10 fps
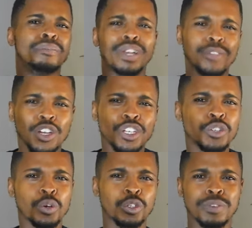But I'm not going to
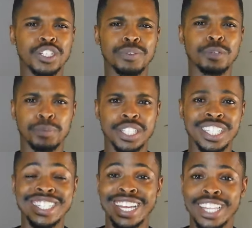talk too much about
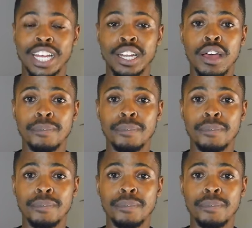business like that.